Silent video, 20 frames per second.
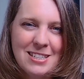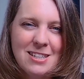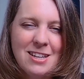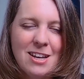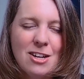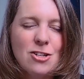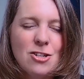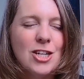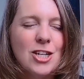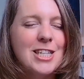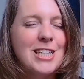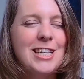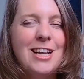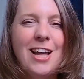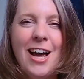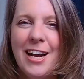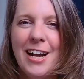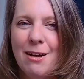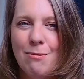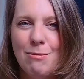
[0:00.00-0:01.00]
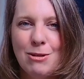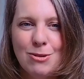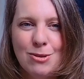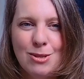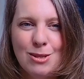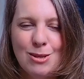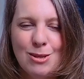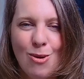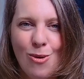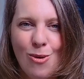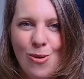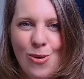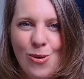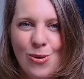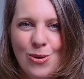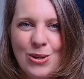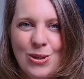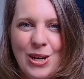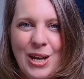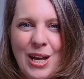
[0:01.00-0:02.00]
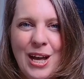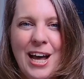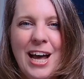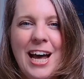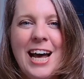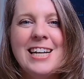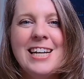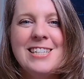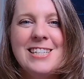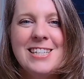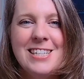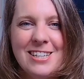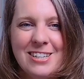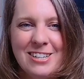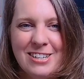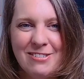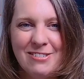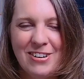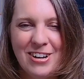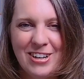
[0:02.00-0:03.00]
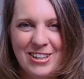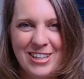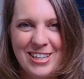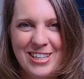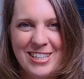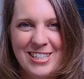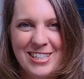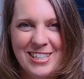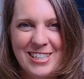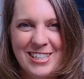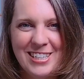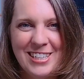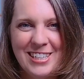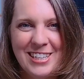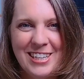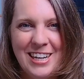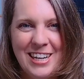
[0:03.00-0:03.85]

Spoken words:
that just light up your soul and serve others.